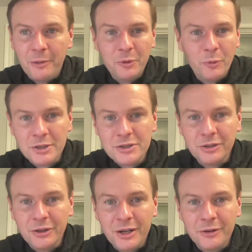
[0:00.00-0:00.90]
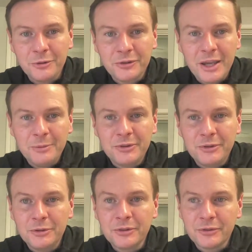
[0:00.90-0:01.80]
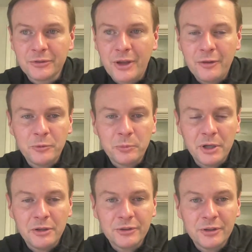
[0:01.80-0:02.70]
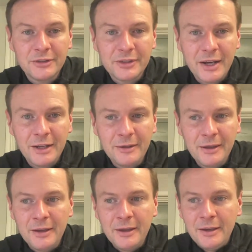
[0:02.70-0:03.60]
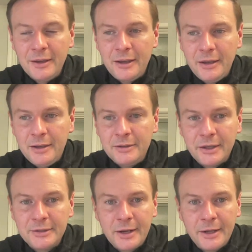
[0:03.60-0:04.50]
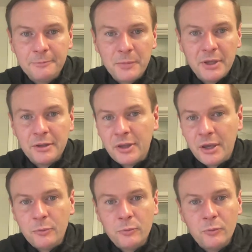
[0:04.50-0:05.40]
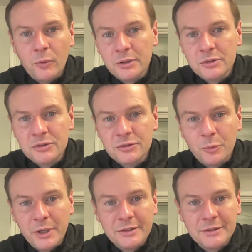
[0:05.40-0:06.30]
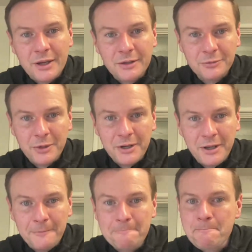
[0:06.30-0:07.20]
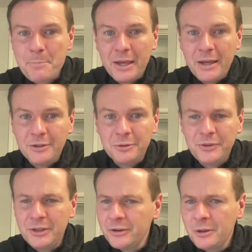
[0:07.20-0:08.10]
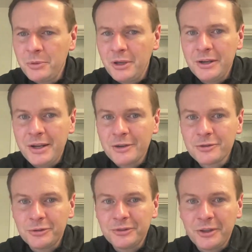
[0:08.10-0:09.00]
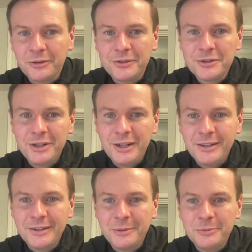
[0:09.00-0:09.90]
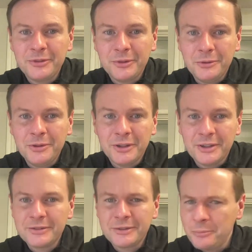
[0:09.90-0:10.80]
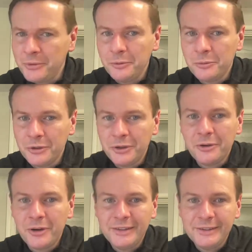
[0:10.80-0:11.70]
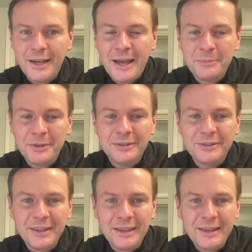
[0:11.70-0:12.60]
I'll be watching a lot of those games too because there's a lot of those players are exciting. And like I said, I can't watch the White Sox right now. And I don't think they're going to be on national television anytime soon unless something really crazy happens.